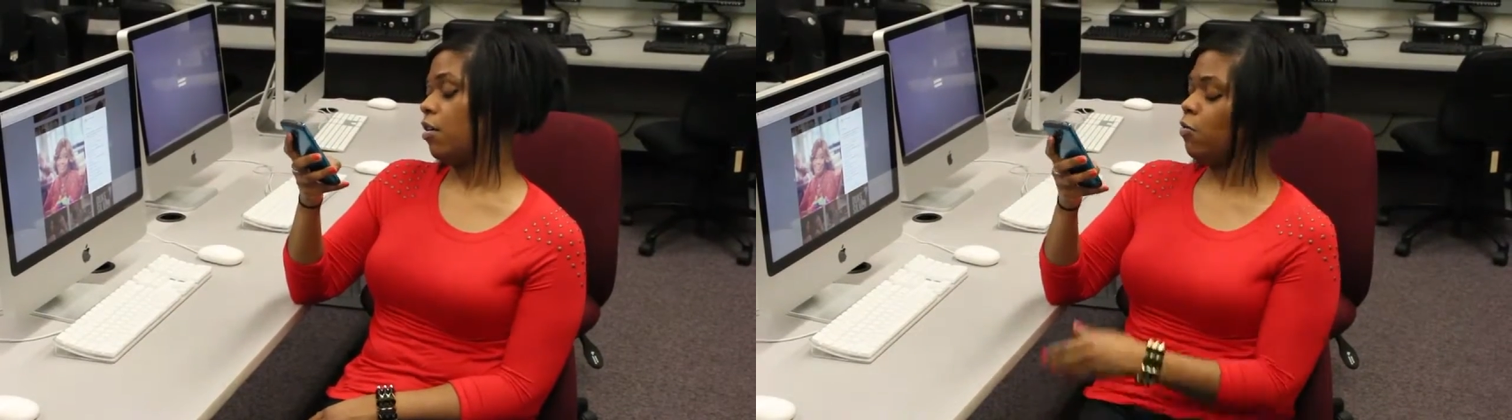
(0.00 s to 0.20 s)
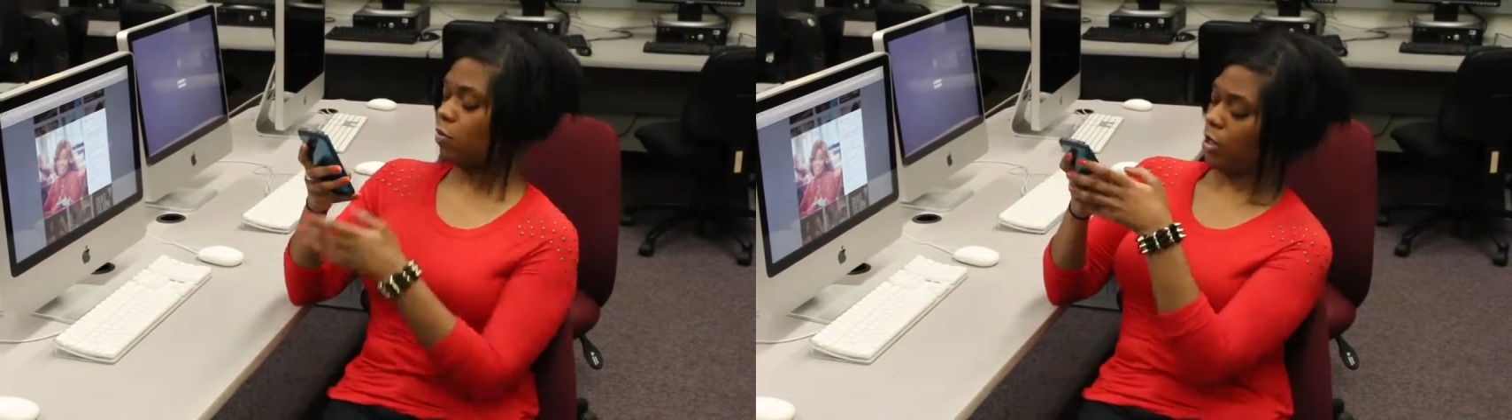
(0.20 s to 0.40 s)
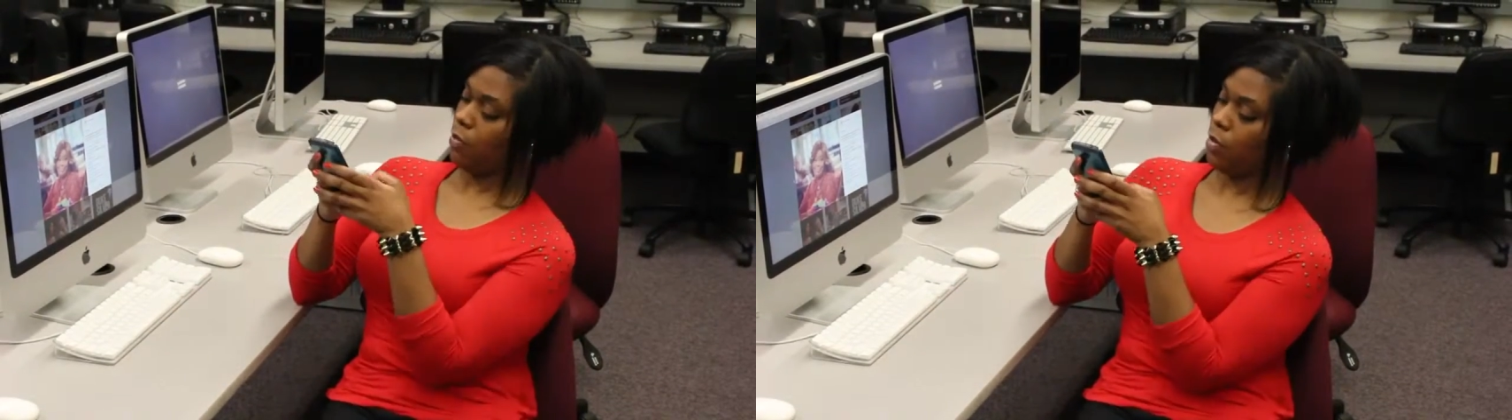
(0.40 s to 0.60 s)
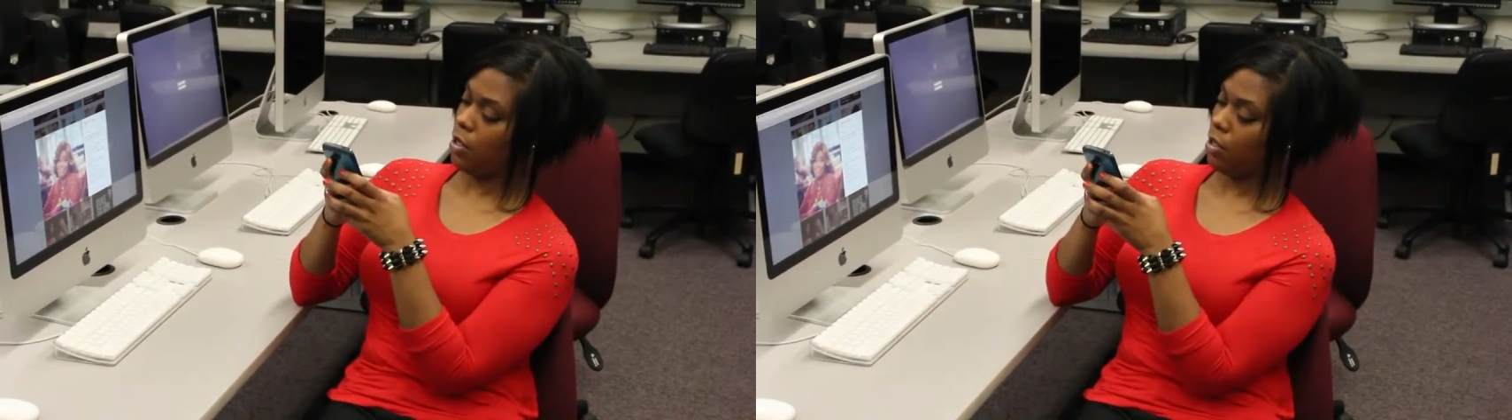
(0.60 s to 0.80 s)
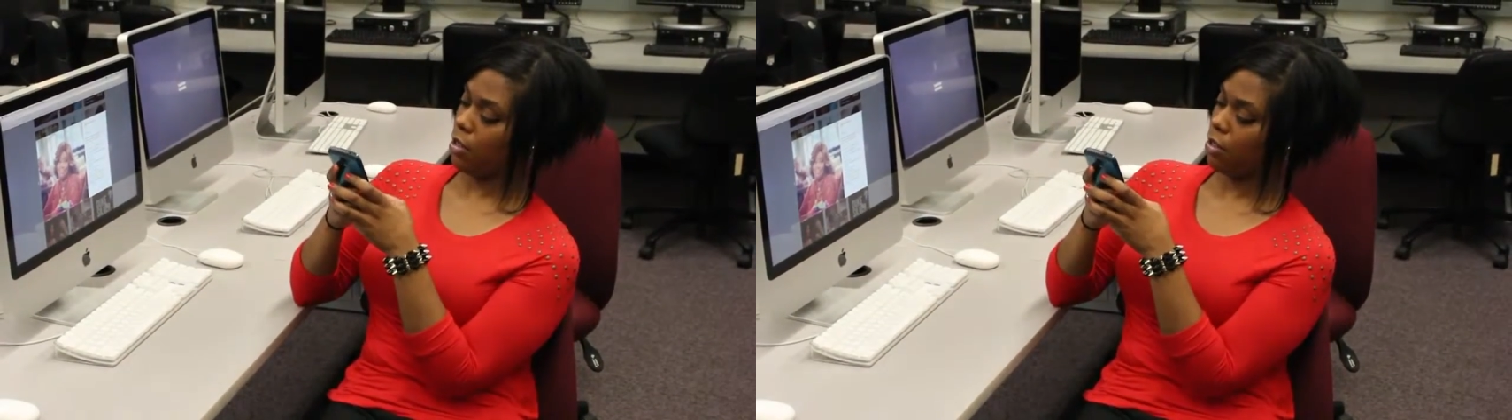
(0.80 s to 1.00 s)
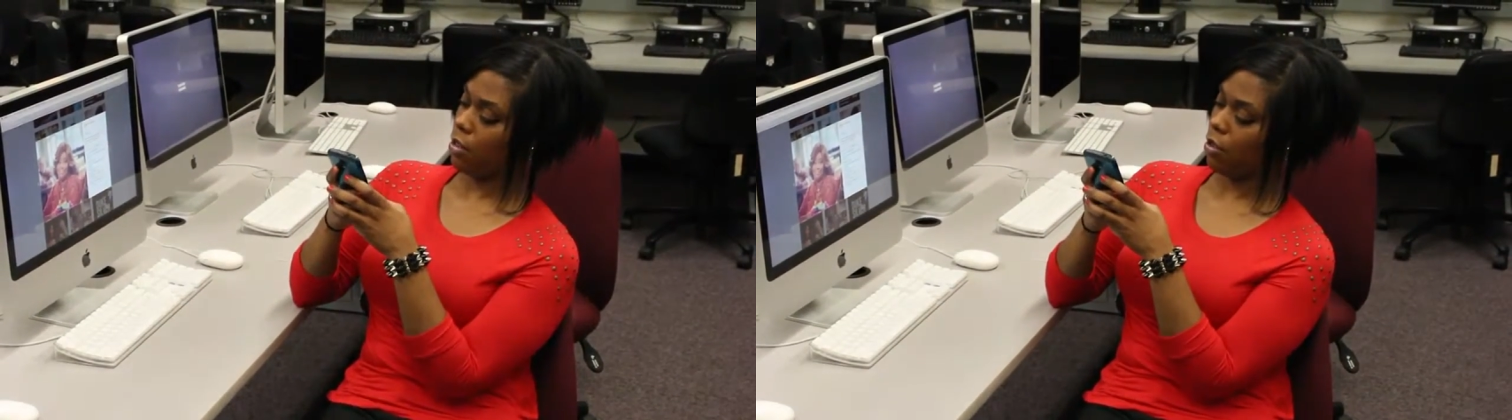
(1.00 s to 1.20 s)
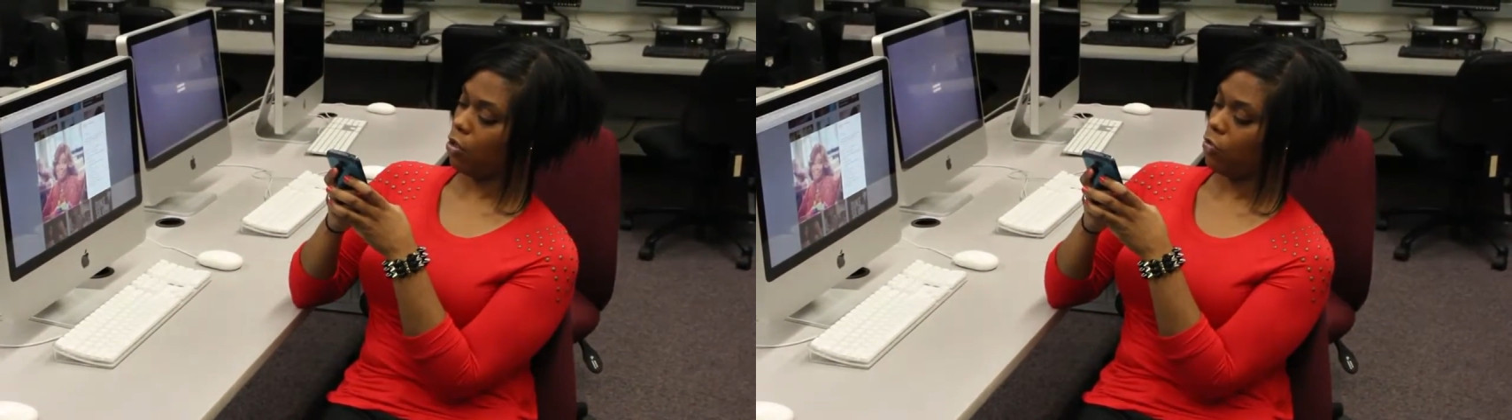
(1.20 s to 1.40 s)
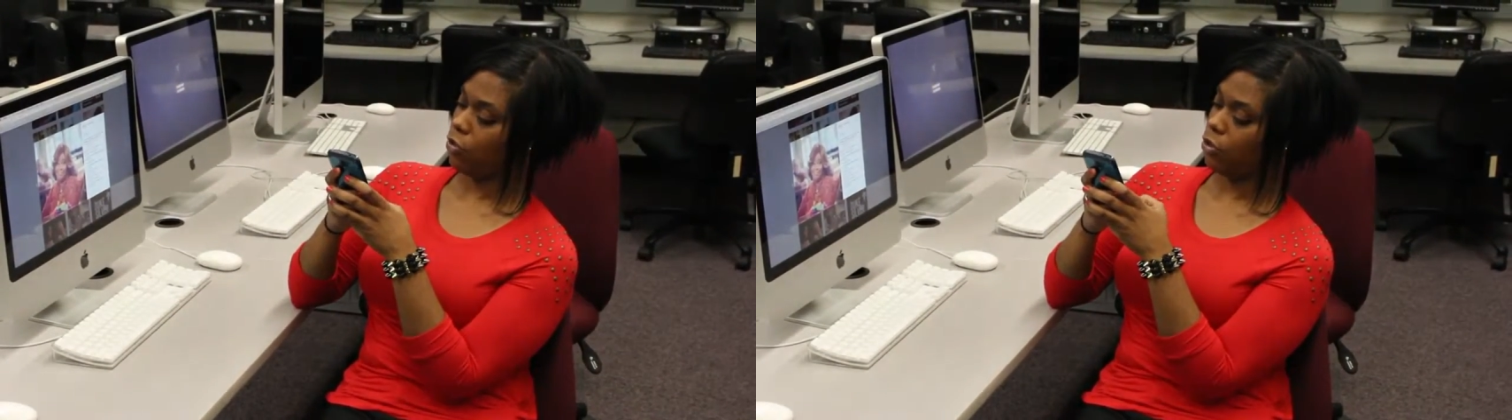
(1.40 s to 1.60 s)
Oh, wait a minute. Got
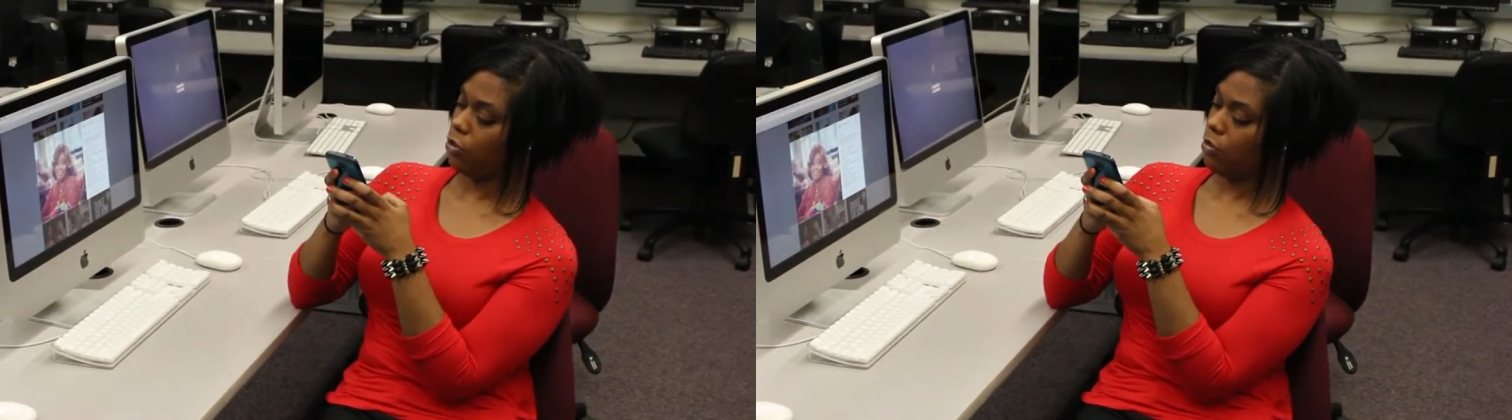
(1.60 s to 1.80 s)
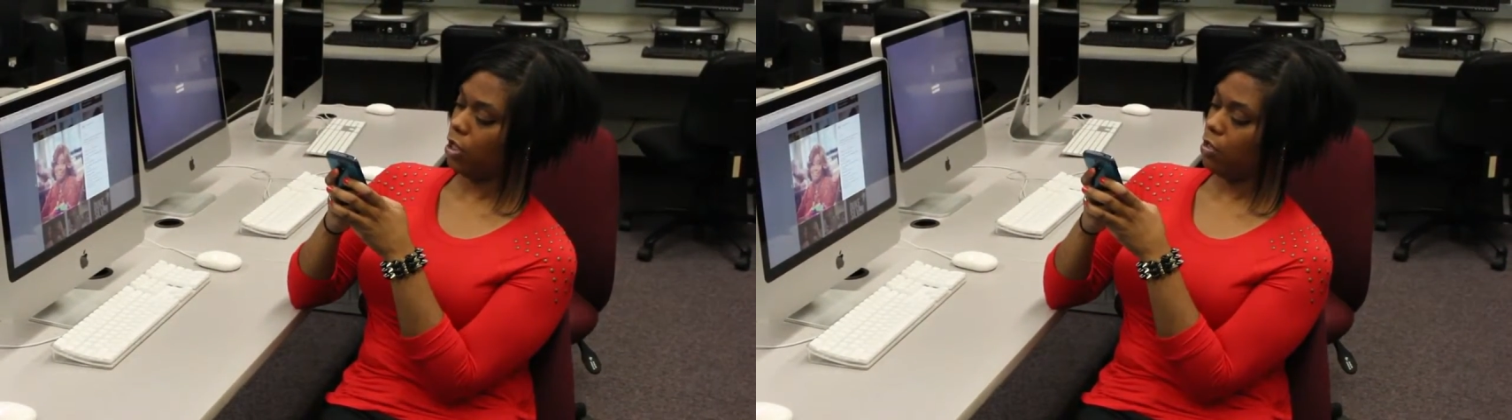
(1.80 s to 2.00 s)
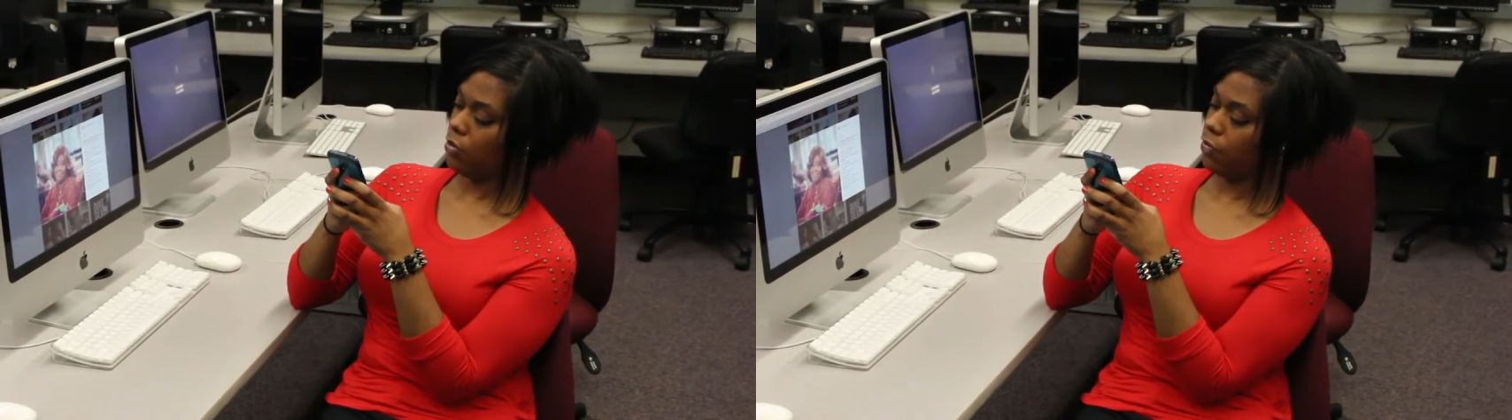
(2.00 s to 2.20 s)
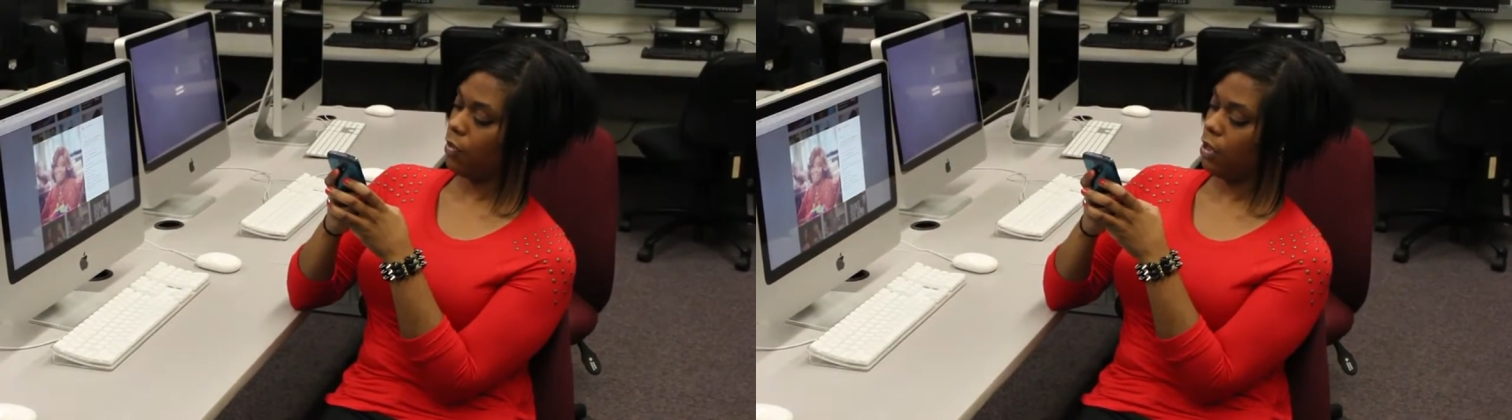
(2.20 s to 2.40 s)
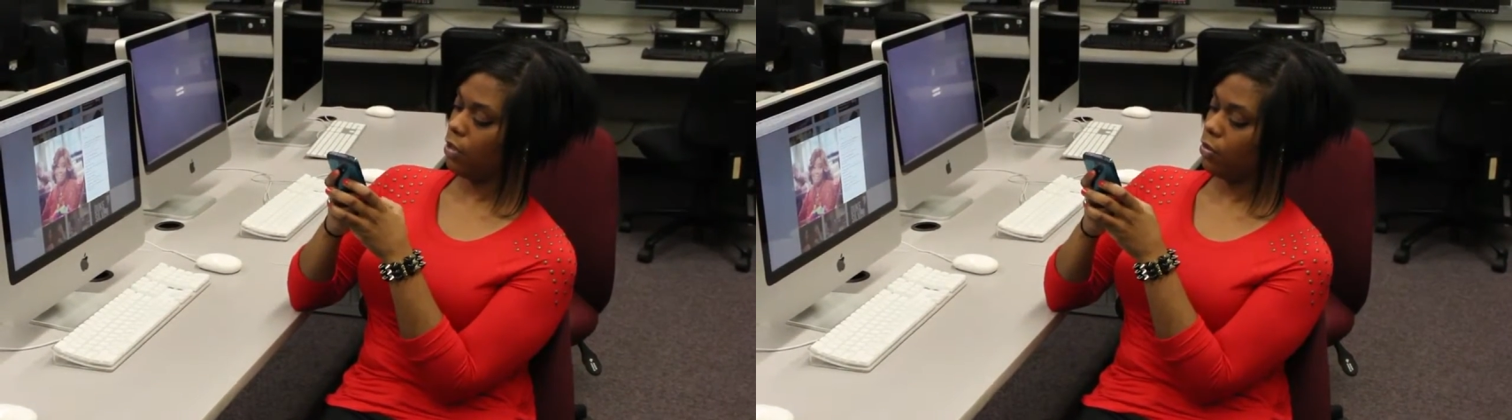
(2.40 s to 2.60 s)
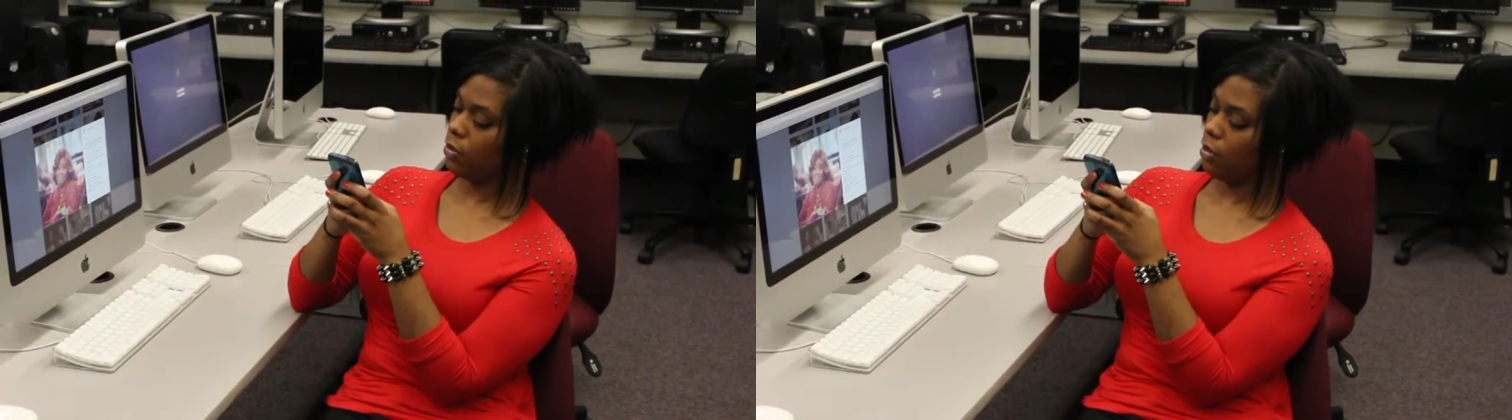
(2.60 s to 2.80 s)
over 2,000 followers.